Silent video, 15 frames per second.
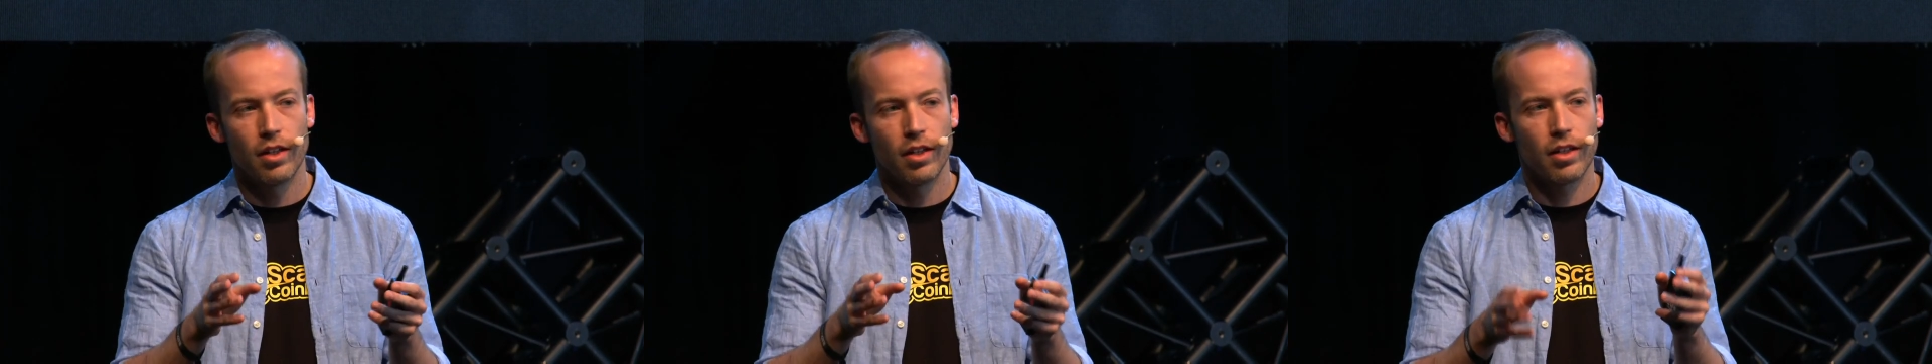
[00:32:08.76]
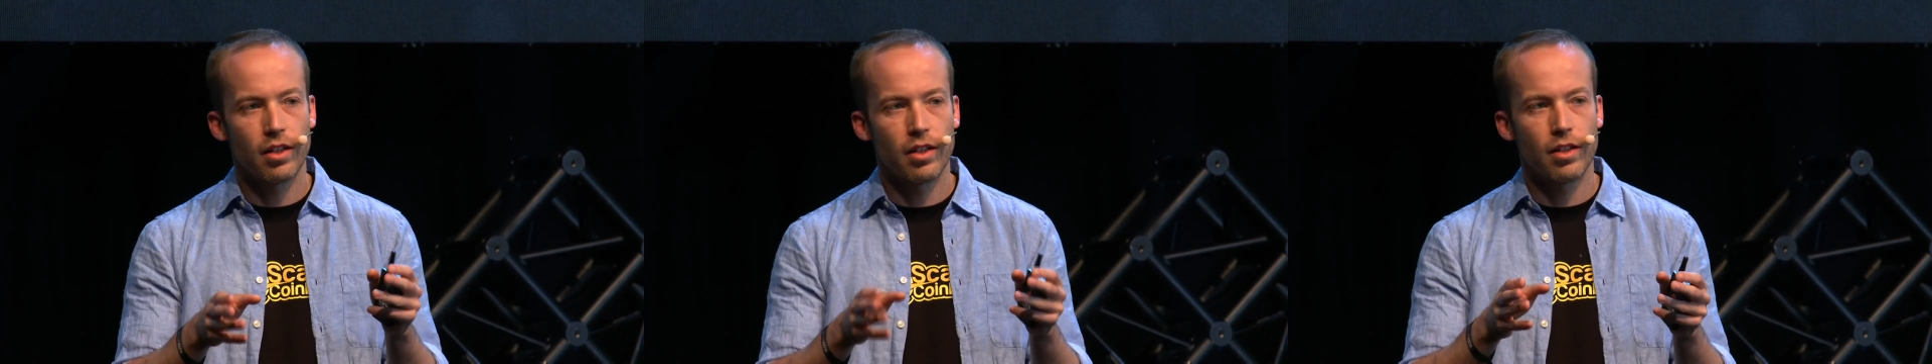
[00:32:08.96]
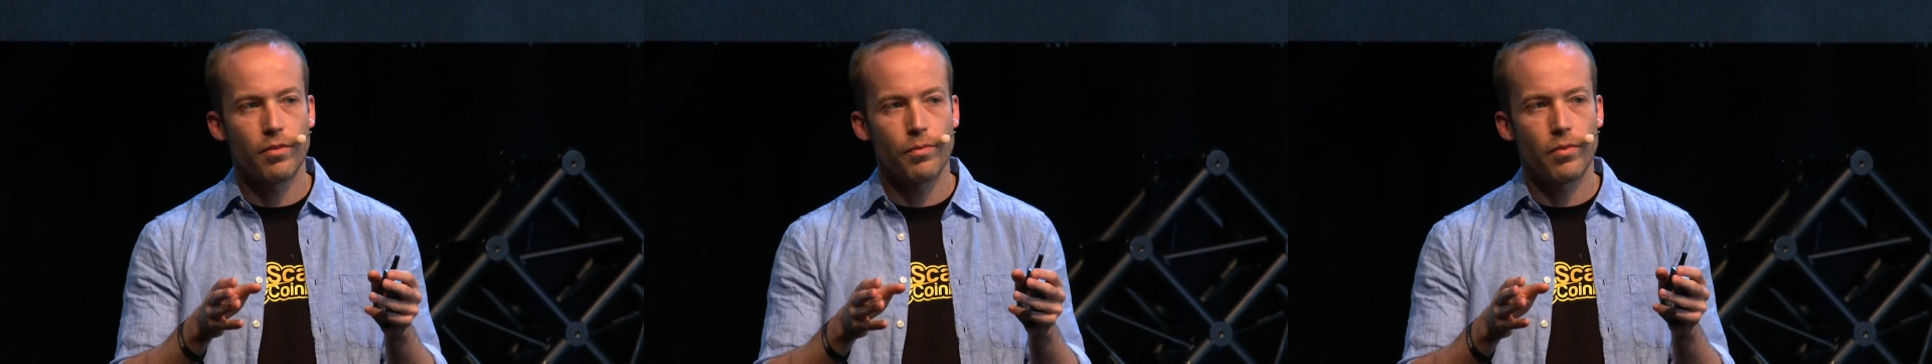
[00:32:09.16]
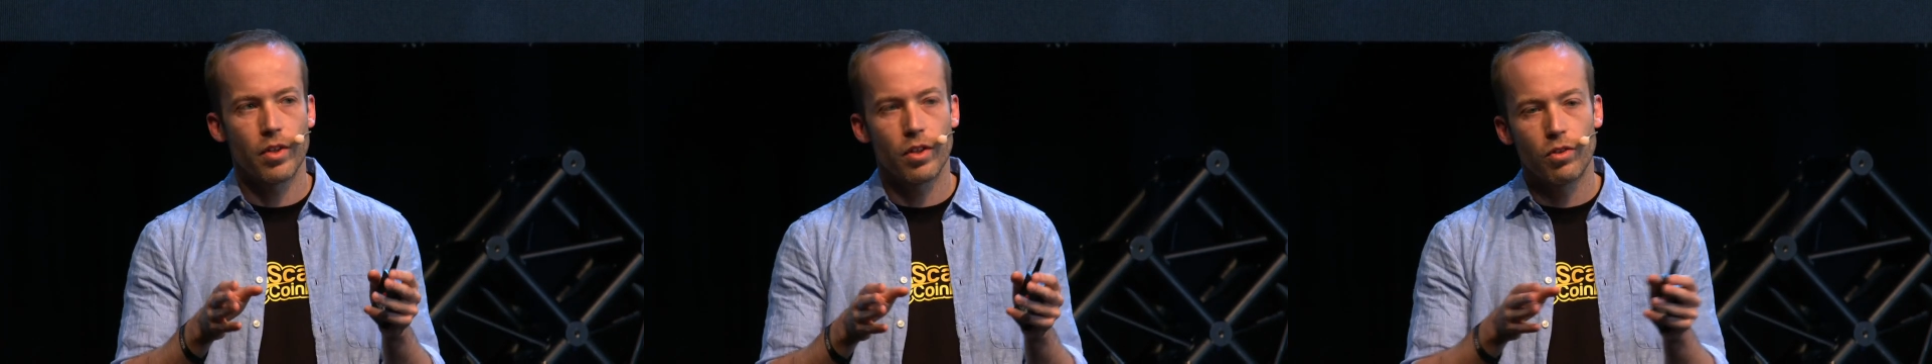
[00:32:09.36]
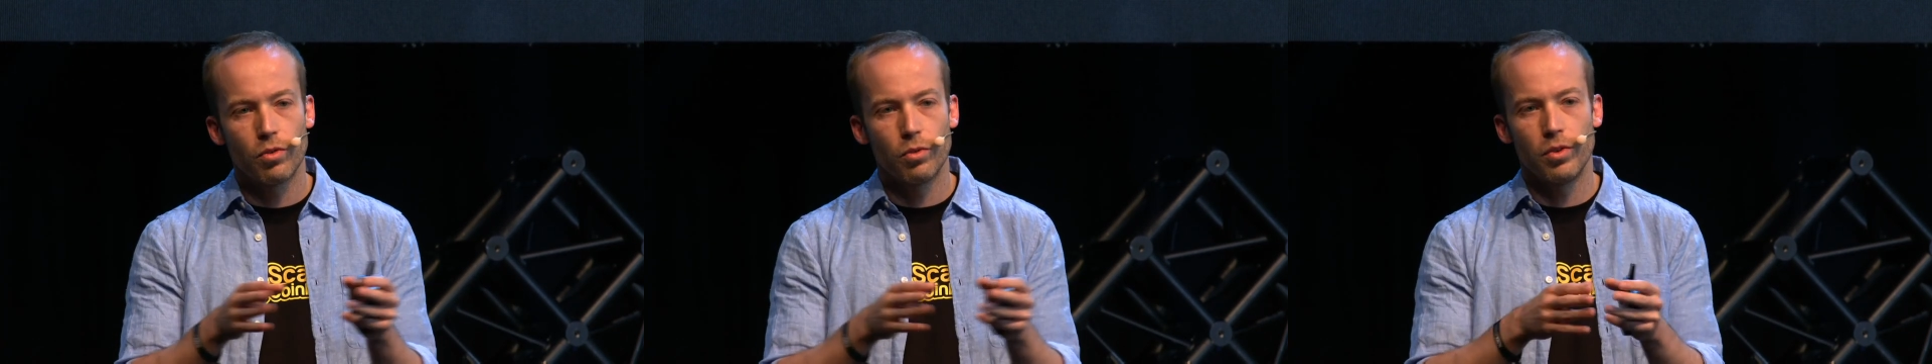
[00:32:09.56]
To
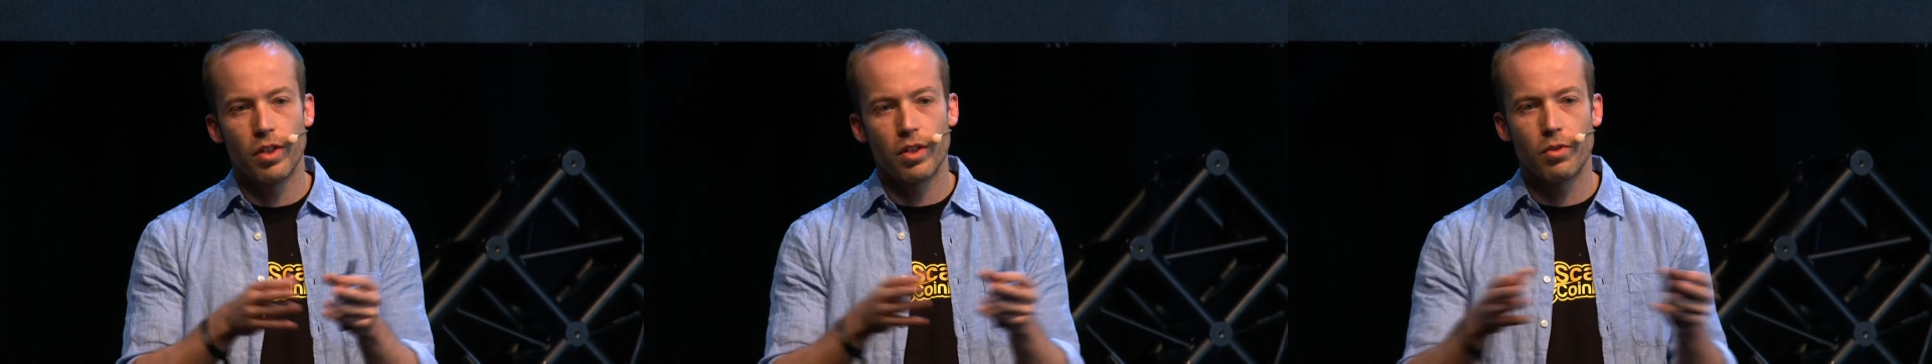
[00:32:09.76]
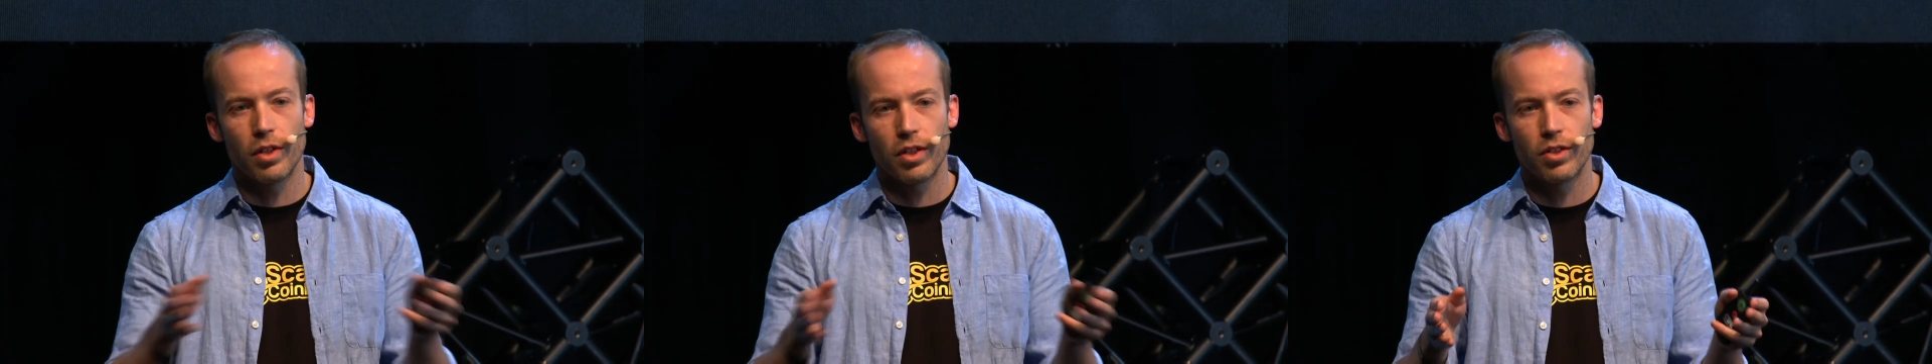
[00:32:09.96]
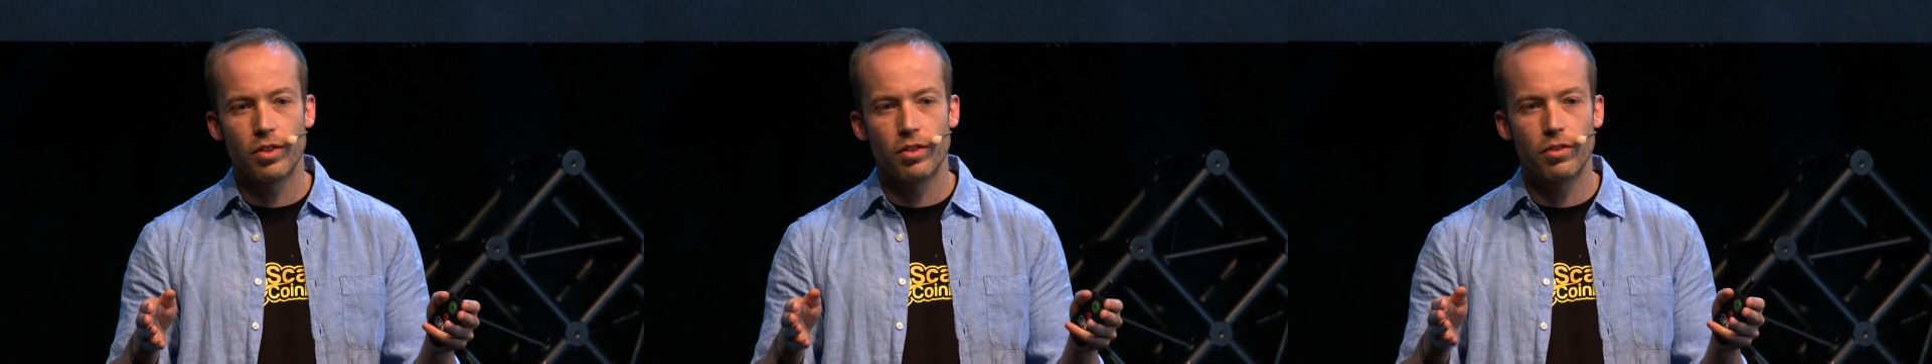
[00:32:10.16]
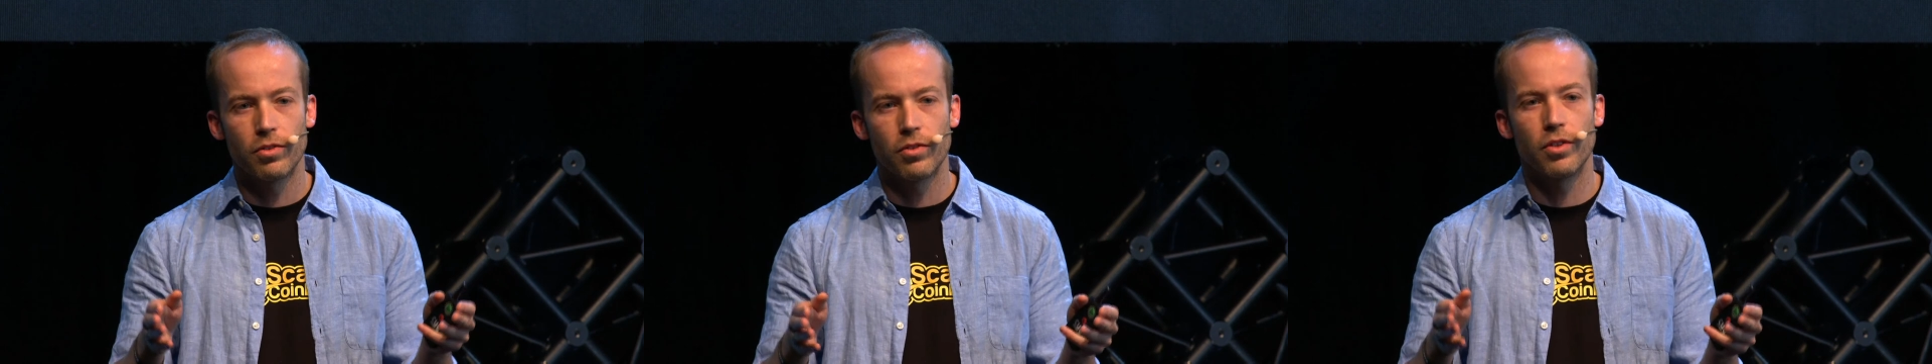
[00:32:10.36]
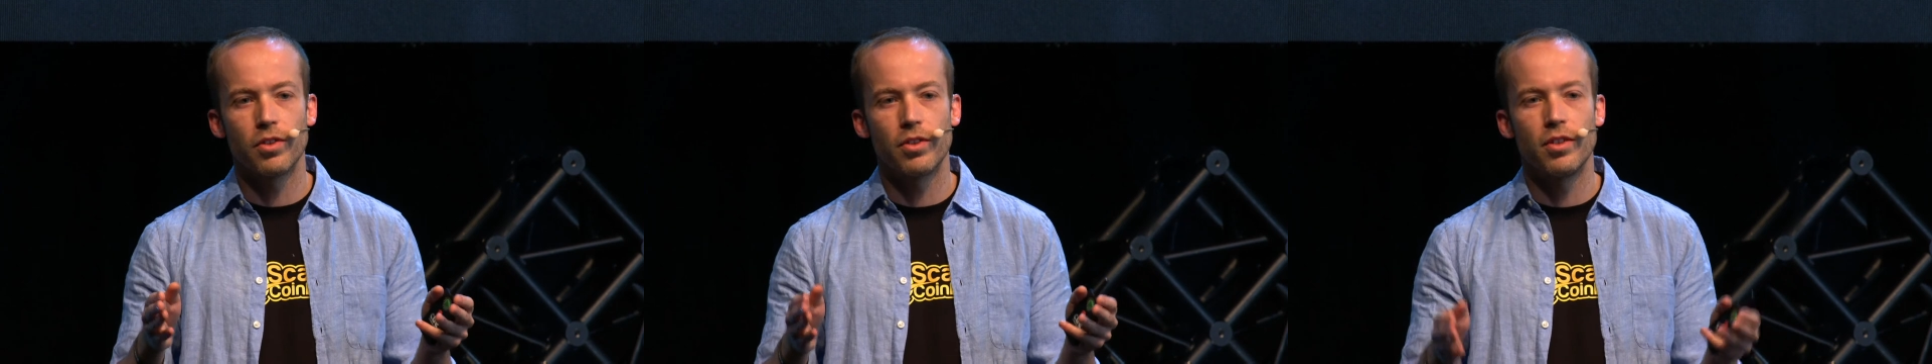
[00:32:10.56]
the question, of course,